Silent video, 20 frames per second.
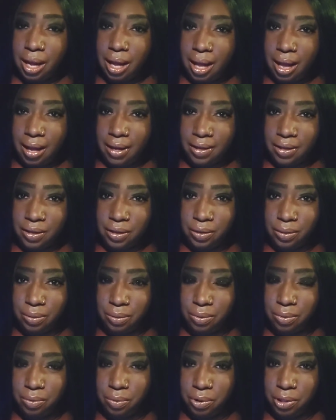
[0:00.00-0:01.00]
I
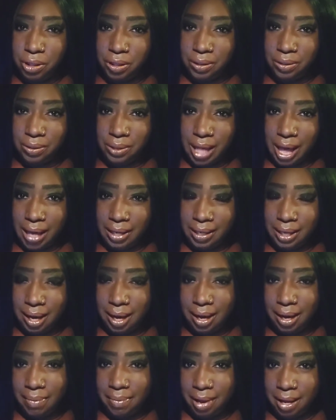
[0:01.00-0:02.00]
assumed, would use that
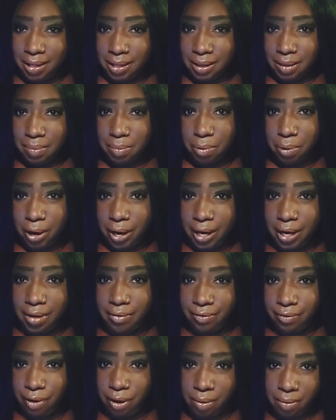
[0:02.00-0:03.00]
time as a break
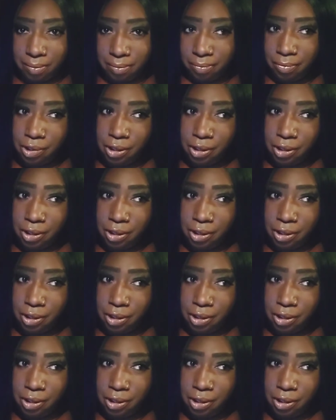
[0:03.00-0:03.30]
from,